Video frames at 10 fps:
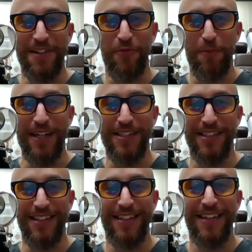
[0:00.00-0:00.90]

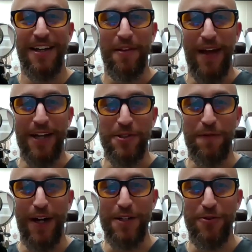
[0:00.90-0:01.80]
information that you
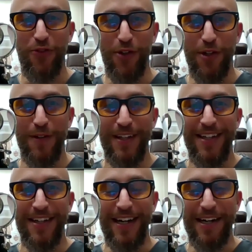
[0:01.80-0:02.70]
find useful
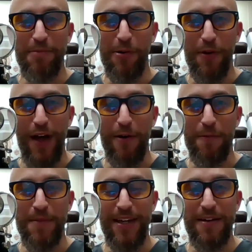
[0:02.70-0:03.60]
uh, but
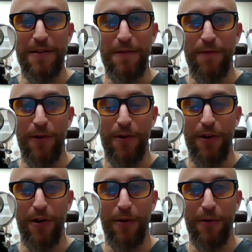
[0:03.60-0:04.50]
without me
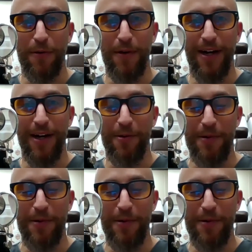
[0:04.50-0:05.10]
further uh,